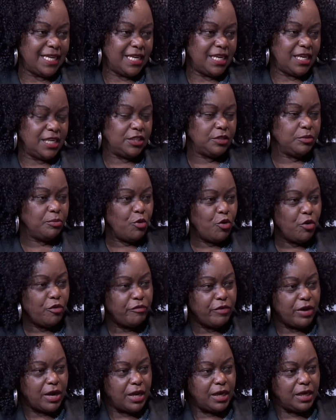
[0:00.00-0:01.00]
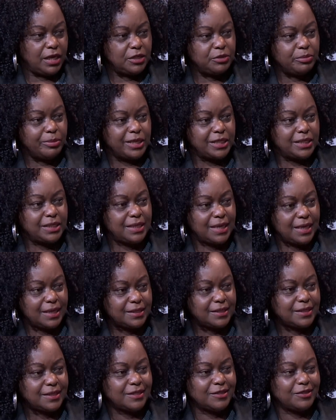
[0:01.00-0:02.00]
It's more of a litmus
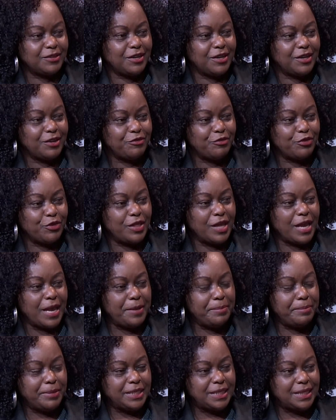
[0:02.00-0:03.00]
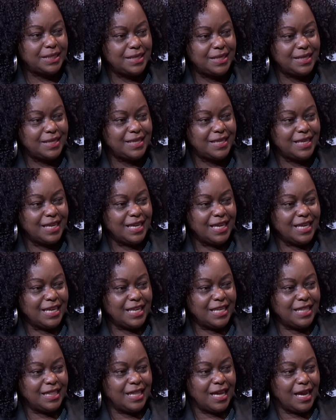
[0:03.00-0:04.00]
test for the IBC
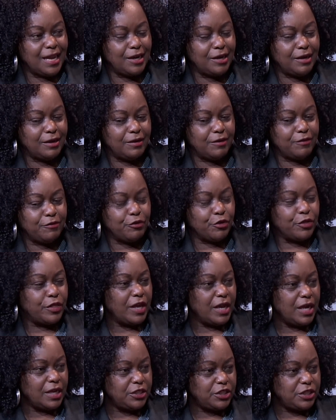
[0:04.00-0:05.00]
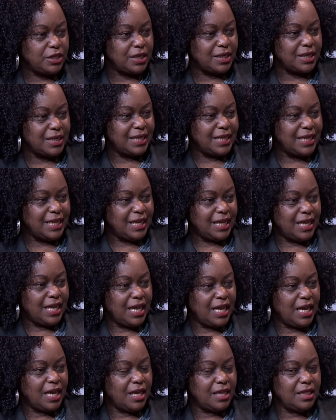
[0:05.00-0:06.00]
than for the handshake.
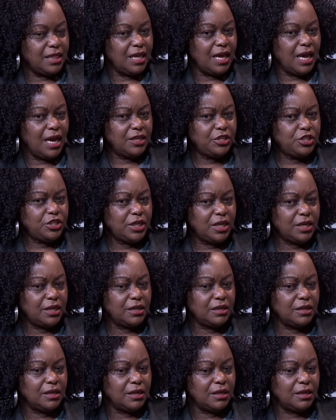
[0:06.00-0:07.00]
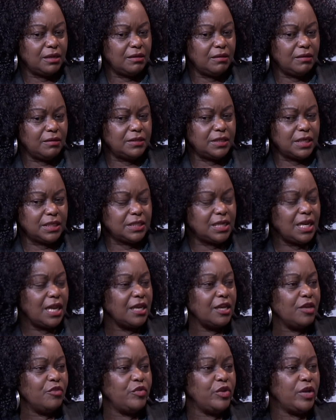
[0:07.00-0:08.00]
The handshake, just
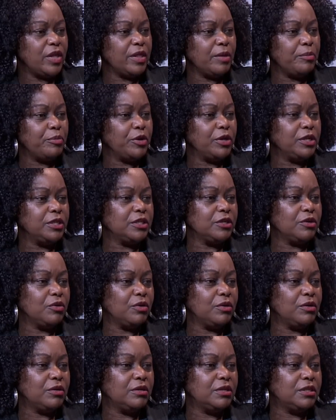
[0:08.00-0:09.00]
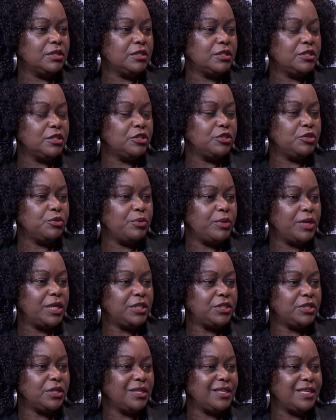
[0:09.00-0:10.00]
like every other political
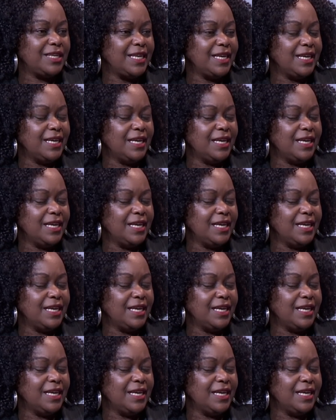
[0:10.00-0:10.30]
situation,